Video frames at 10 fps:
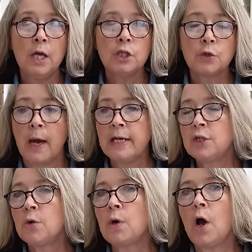So I
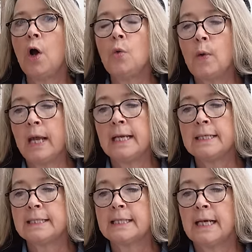don't
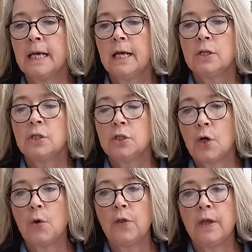always
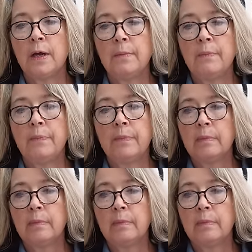sow them